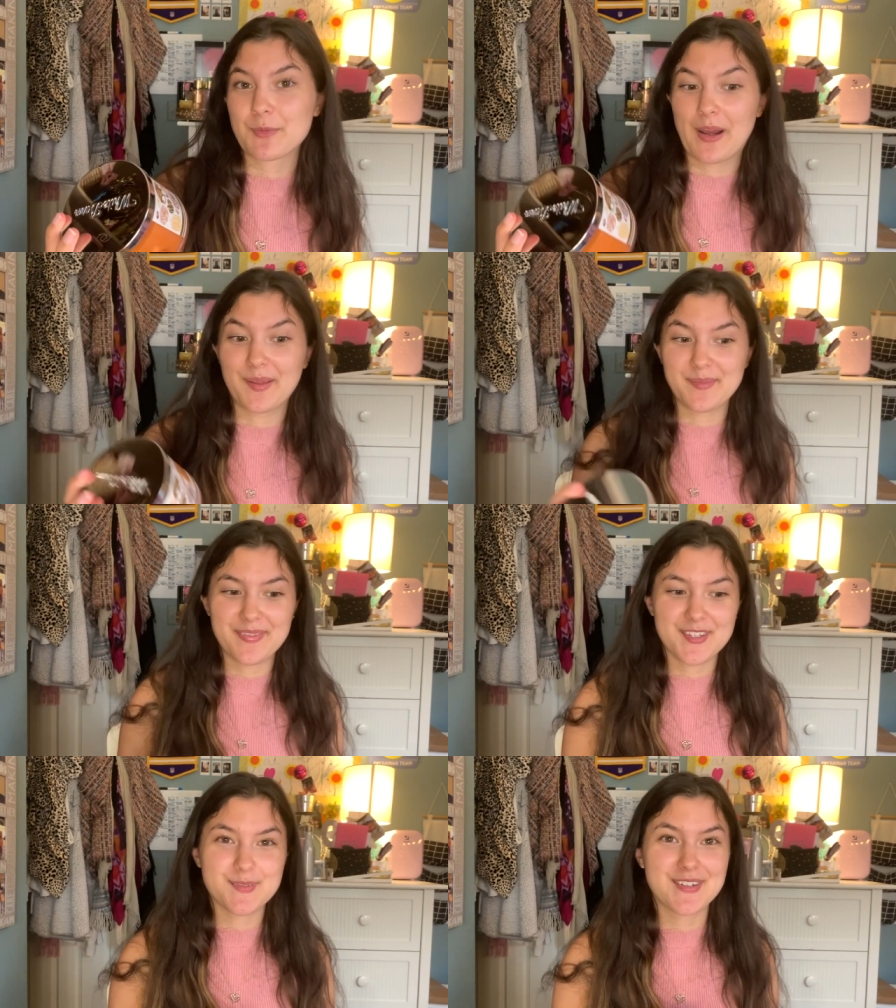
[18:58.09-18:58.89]

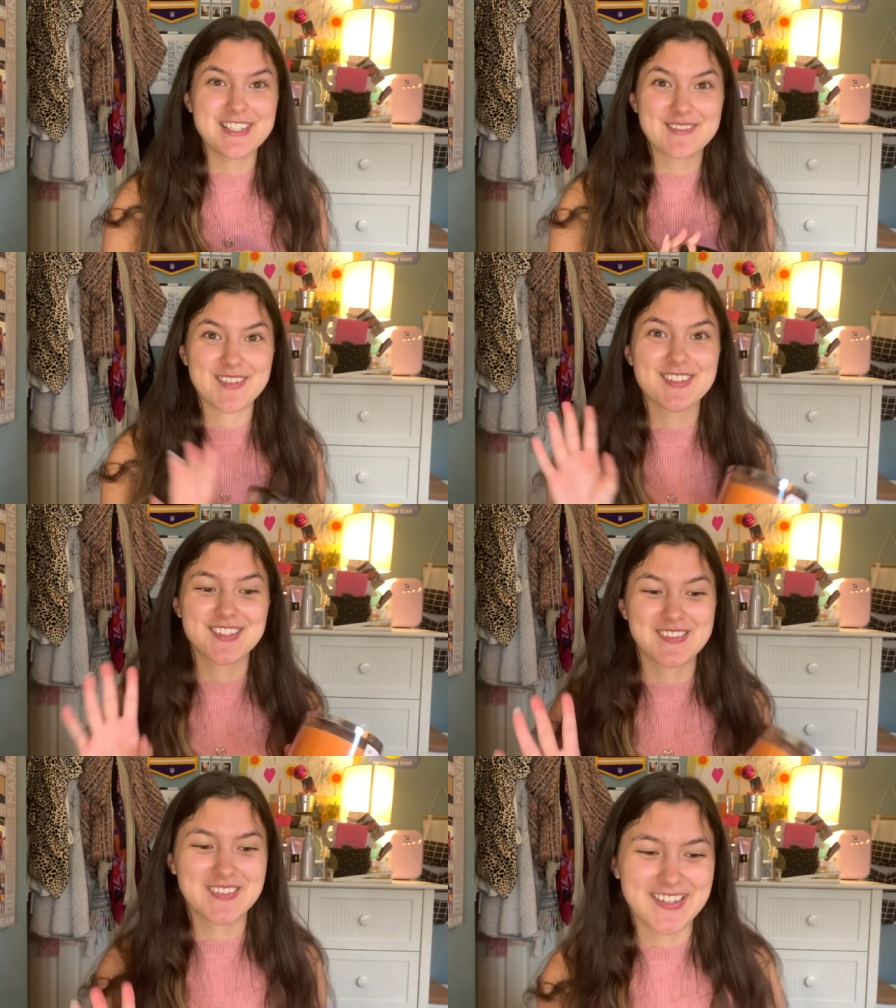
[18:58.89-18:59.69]
recommend this one. It smells
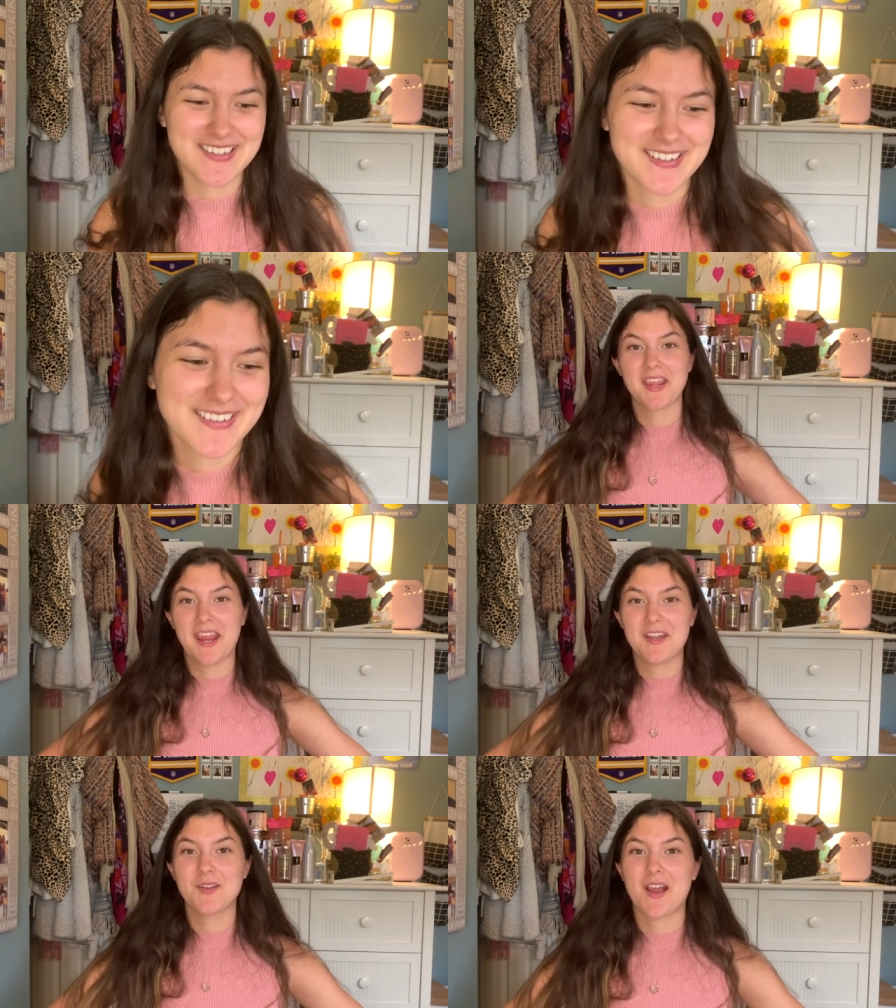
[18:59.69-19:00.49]
so good.
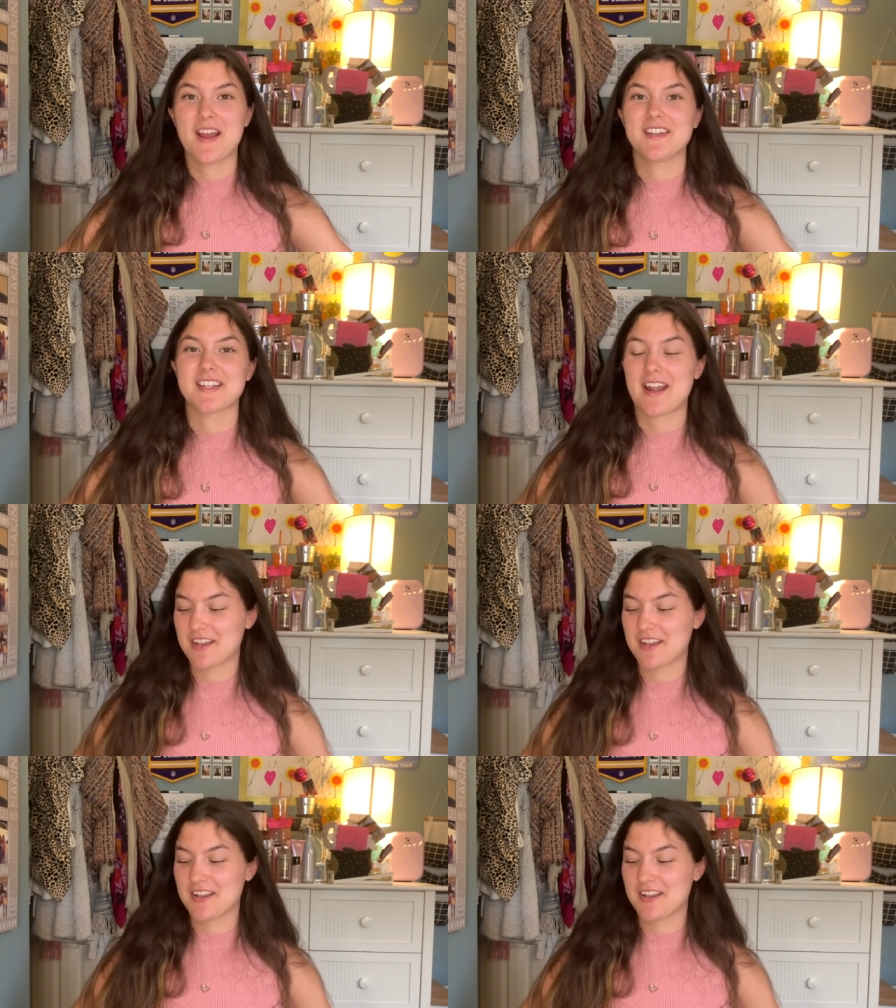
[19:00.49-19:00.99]
And you guys, I